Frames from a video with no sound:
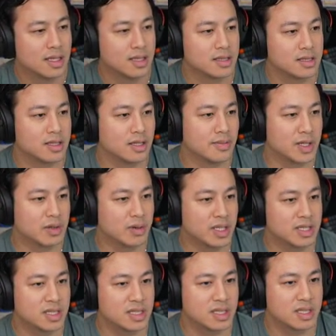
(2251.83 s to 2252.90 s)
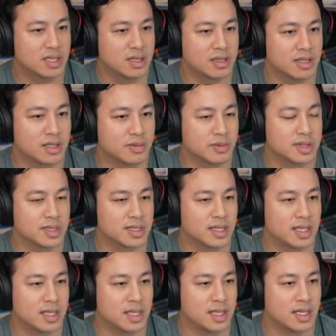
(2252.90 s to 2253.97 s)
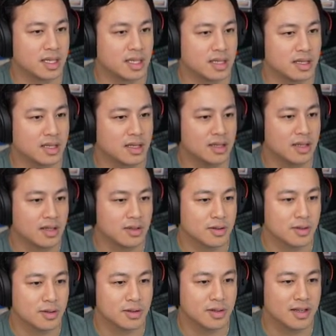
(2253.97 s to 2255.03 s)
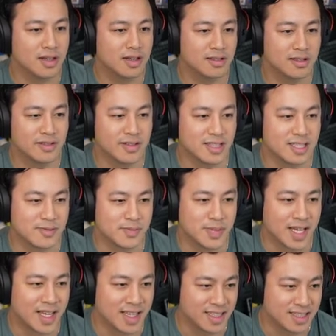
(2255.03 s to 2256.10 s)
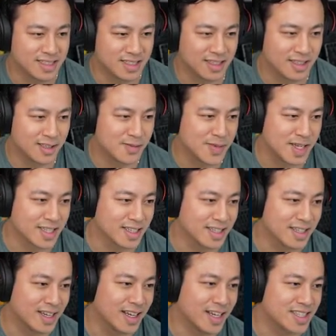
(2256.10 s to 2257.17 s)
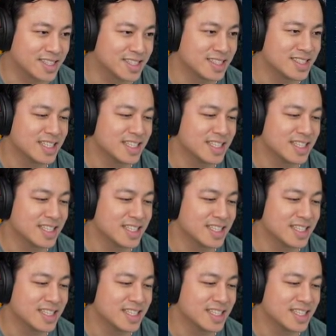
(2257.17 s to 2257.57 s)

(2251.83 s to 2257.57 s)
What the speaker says: So my question here is, we'll see, oh, all of these binds. Oh my gosh.